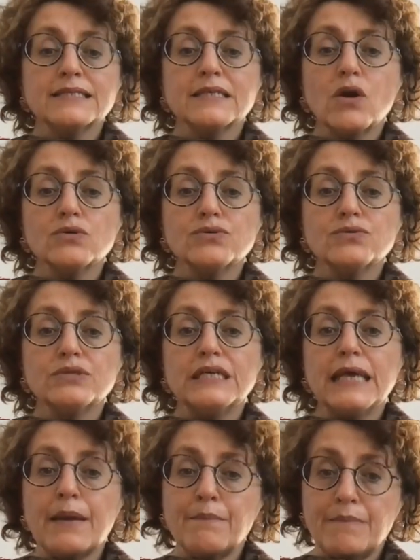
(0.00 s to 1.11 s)
Let's go to
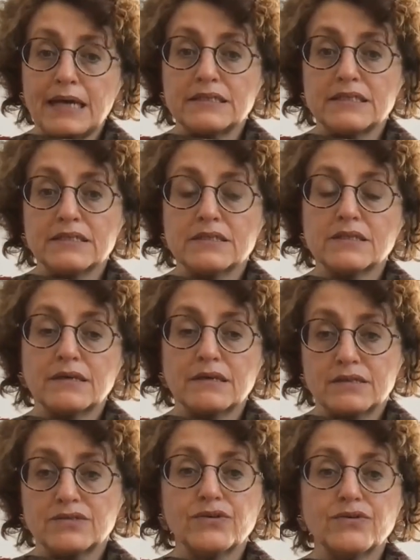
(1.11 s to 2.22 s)
the embedded
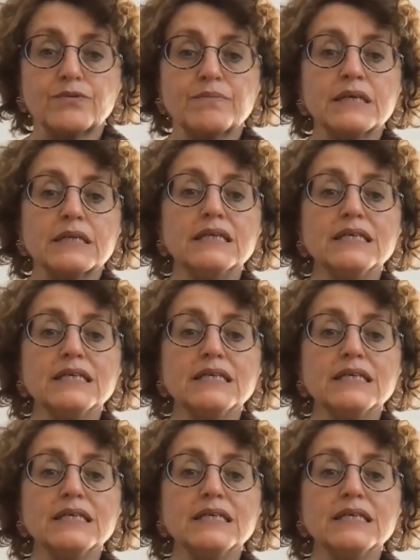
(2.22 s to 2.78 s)
term.